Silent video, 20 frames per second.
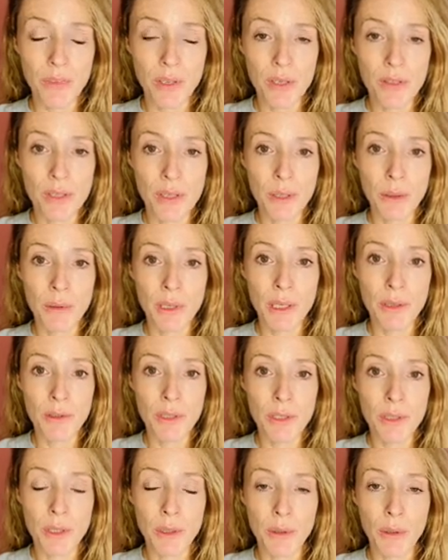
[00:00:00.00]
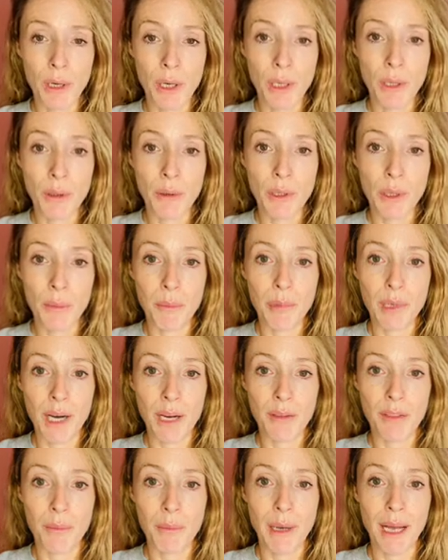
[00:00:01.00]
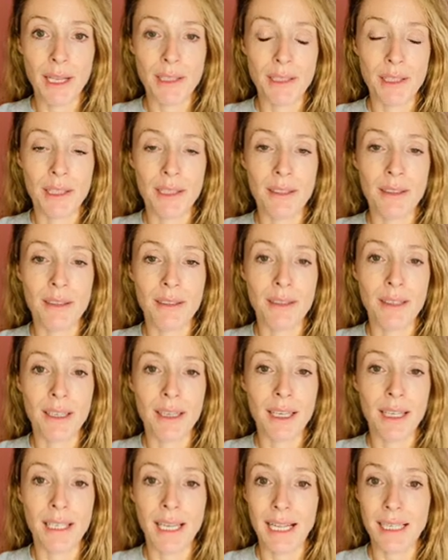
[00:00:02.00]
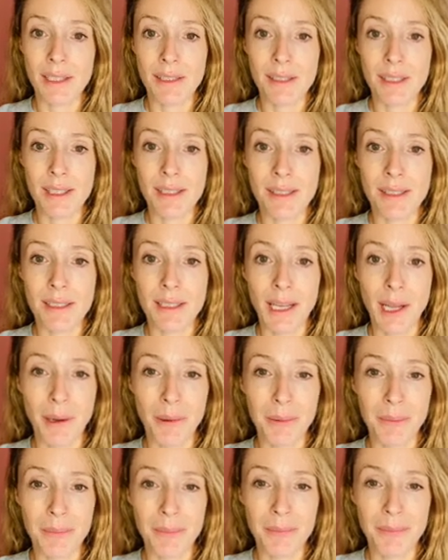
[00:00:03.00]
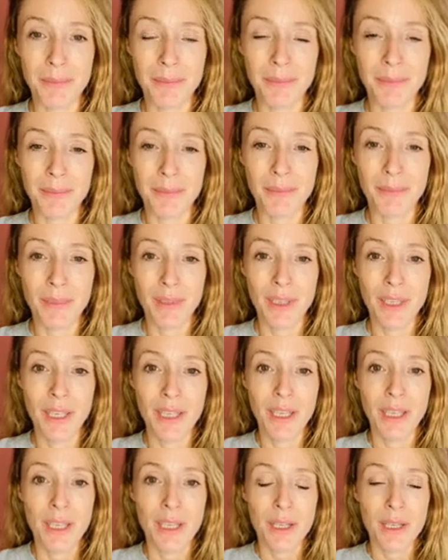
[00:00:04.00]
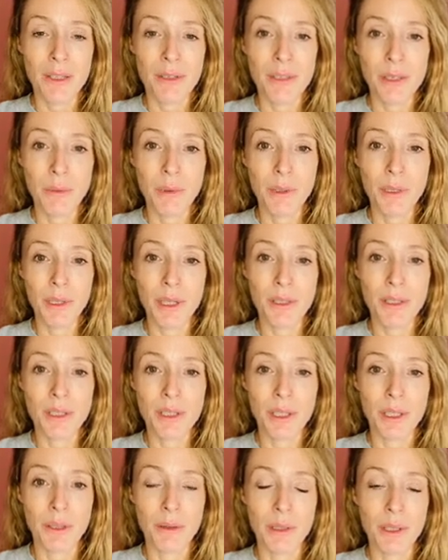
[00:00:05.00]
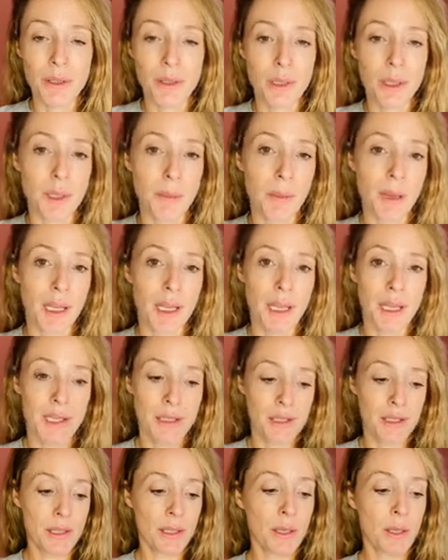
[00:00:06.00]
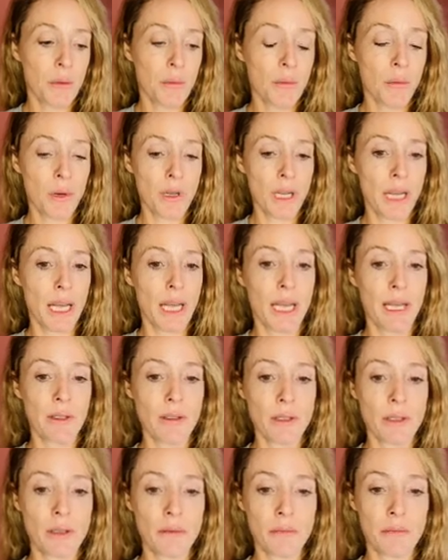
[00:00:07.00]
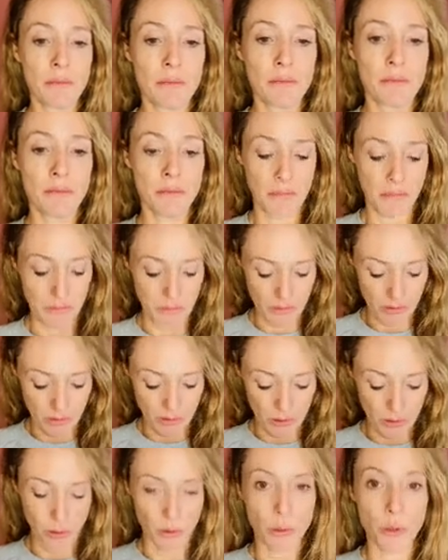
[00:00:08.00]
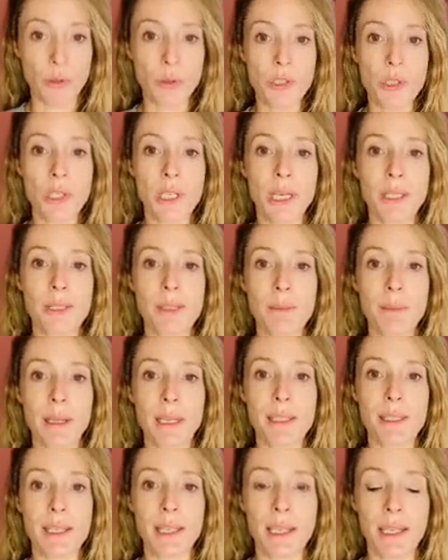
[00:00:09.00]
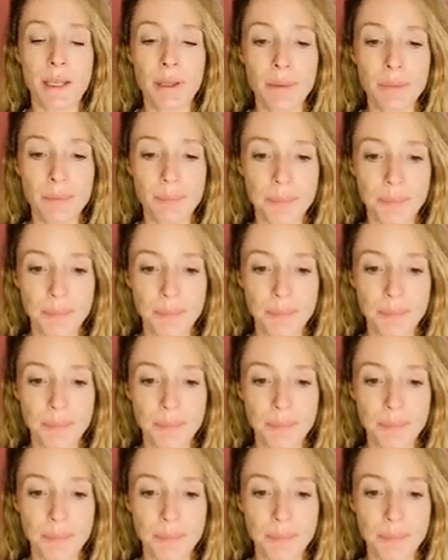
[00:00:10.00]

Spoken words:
So you're going to do your own breath pattern analysis now. So what you're going to do is you're going to place one hand on your chest space here,